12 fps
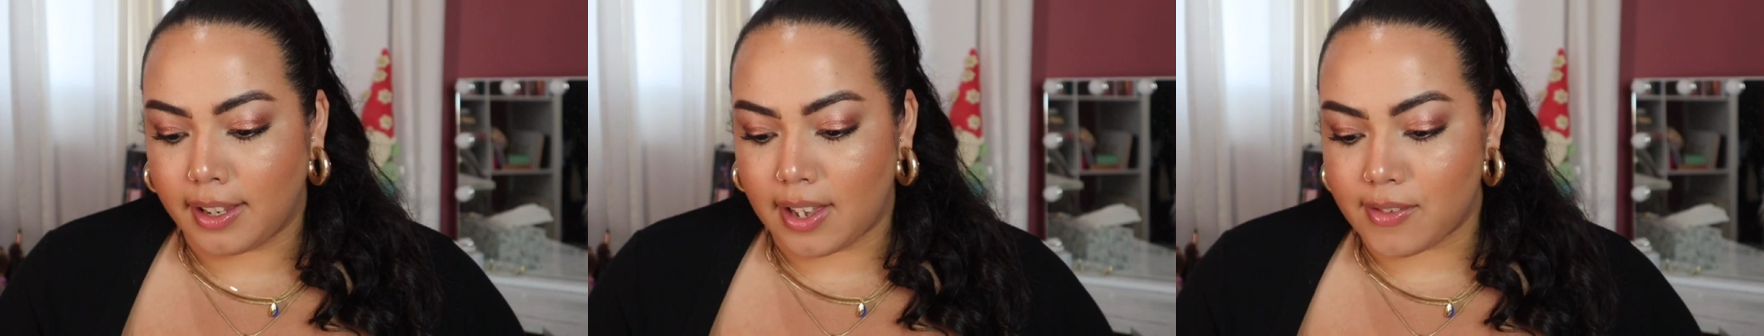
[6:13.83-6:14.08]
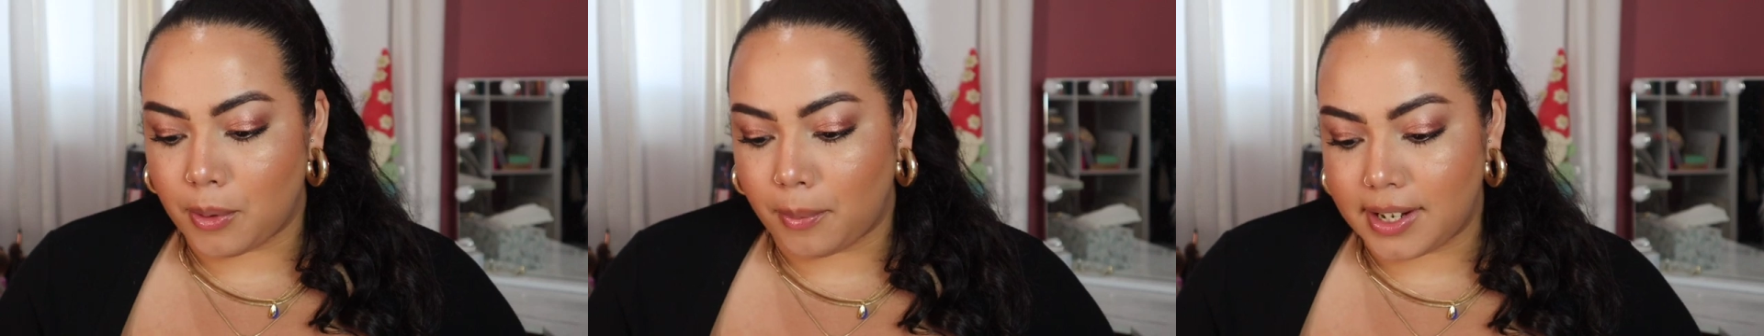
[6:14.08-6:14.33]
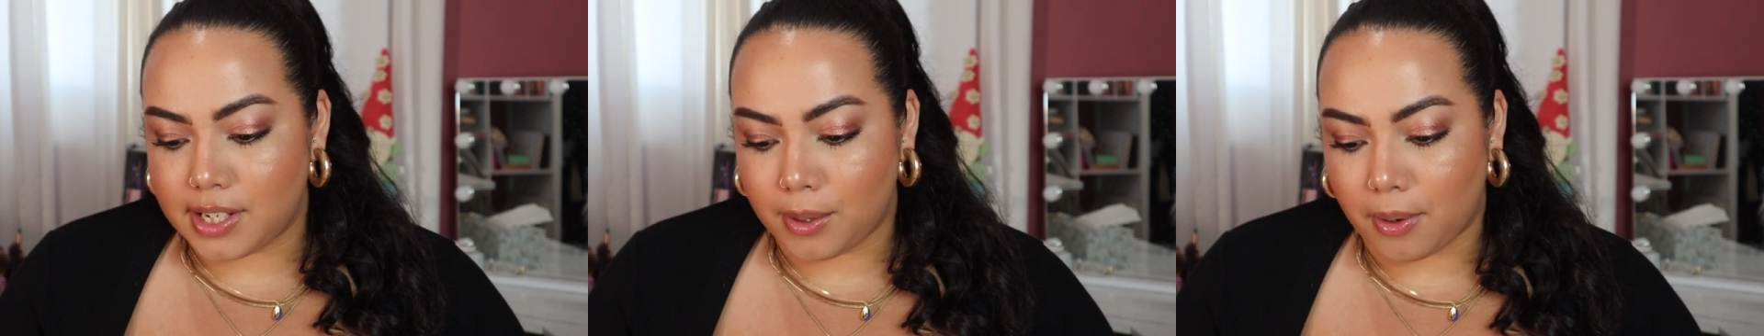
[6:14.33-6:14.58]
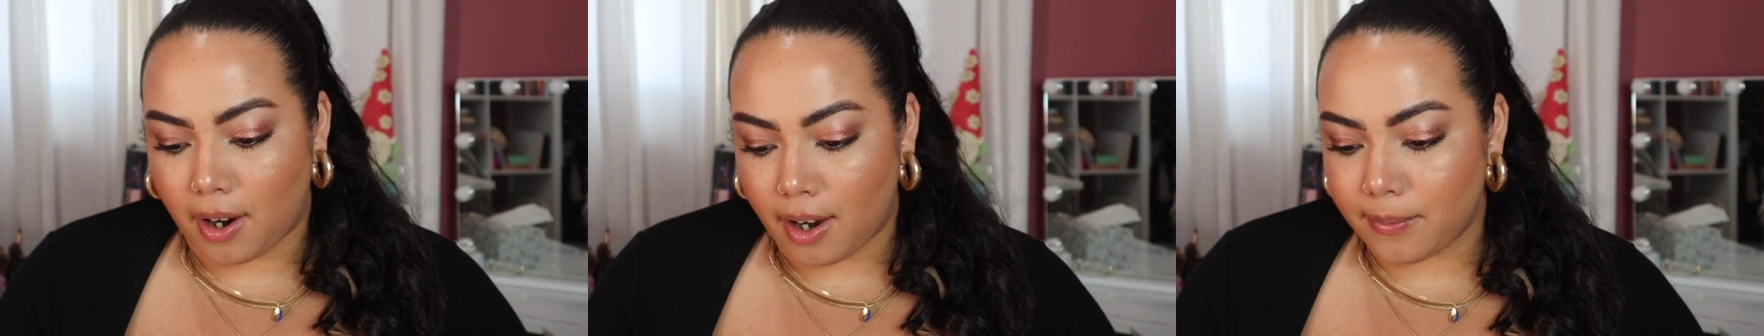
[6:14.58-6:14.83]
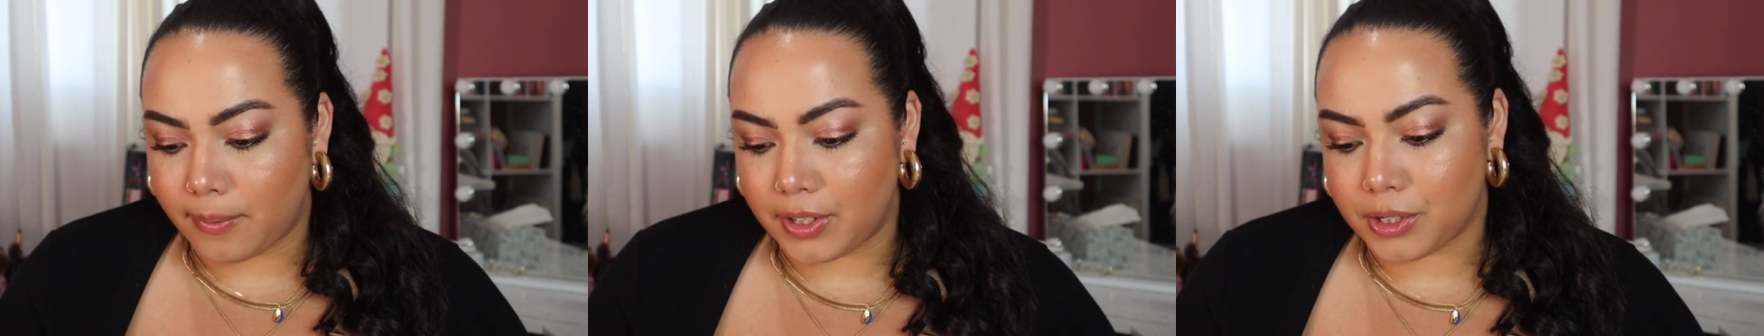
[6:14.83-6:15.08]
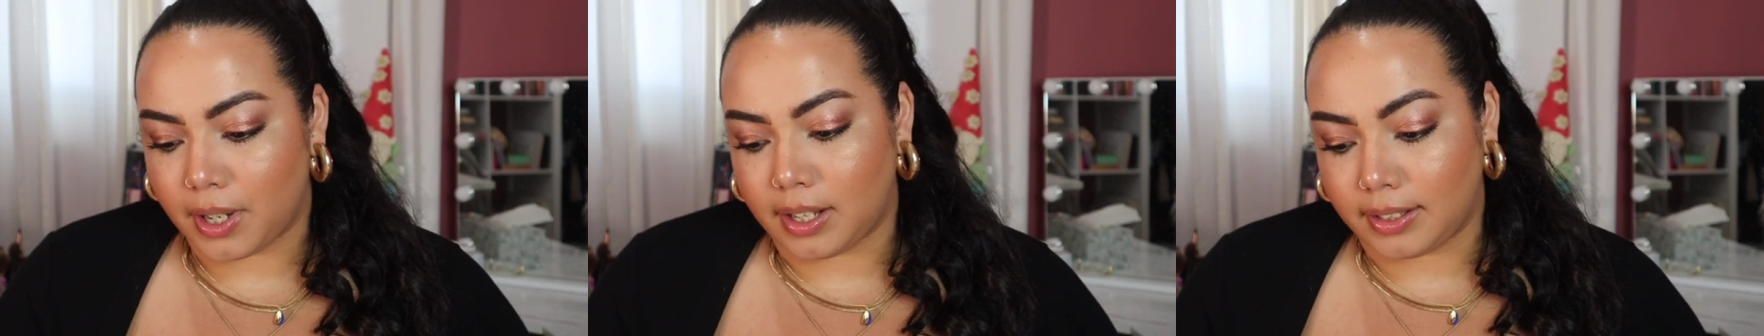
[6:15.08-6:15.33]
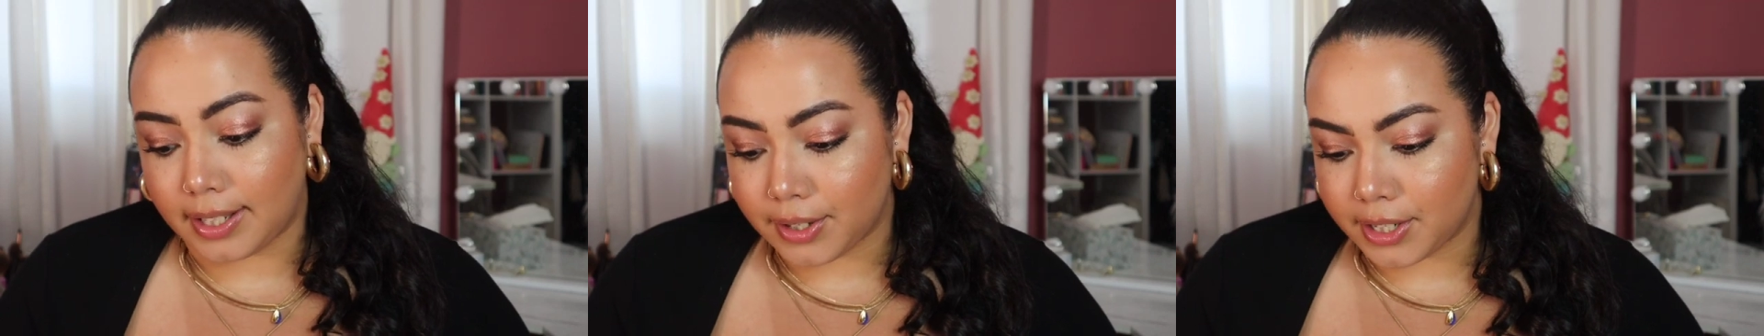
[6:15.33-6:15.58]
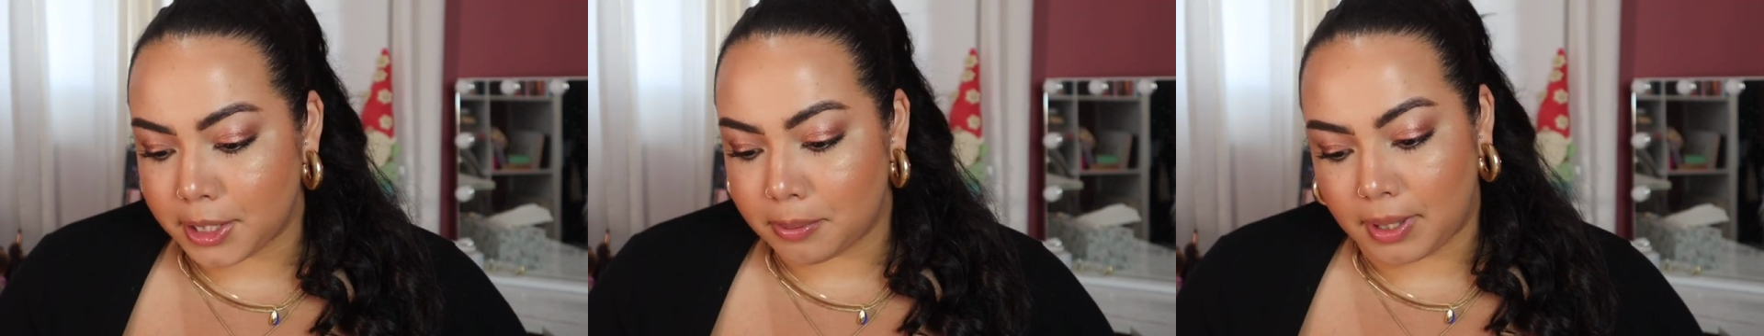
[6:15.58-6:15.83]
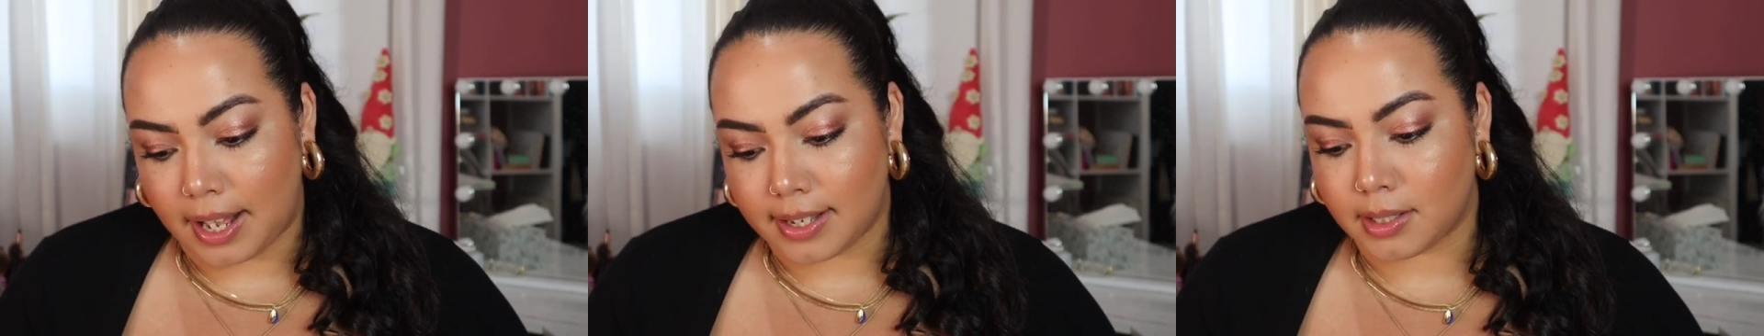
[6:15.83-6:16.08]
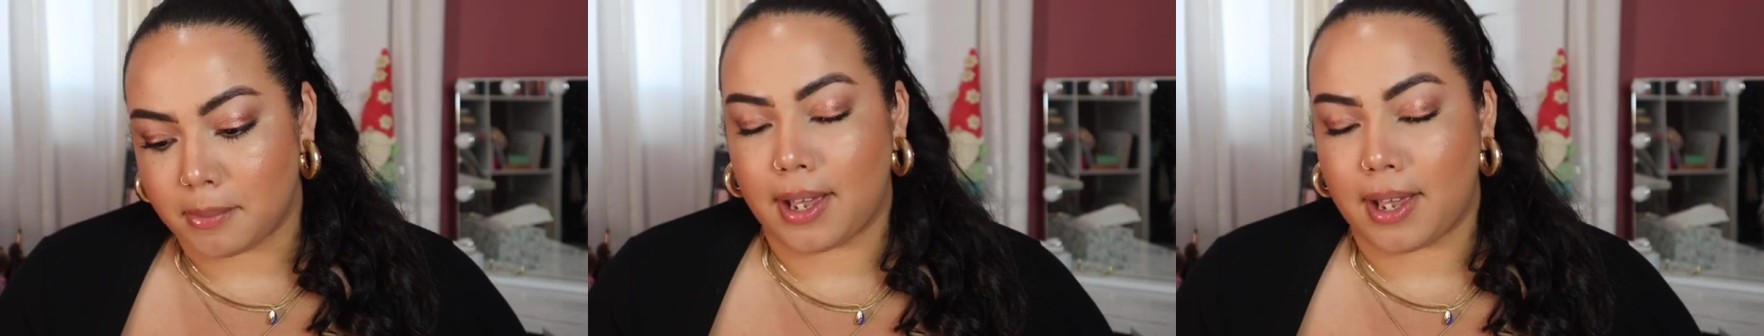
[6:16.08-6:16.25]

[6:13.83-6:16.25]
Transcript: giving way to a heart featuring licorice blossom